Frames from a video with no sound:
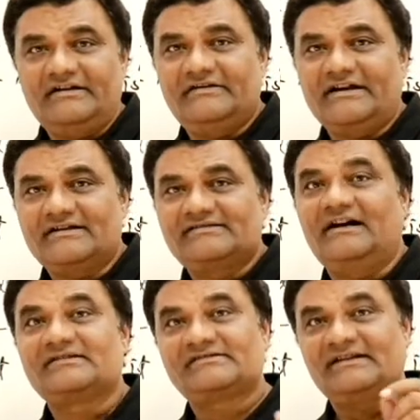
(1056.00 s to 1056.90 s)
read it as
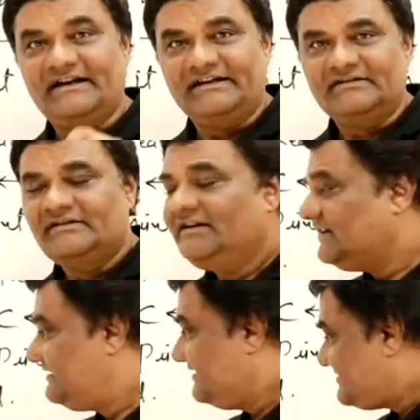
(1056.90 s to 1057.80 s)
assign.
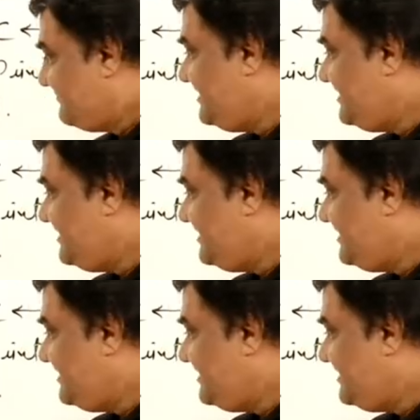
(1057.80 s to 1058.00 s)
This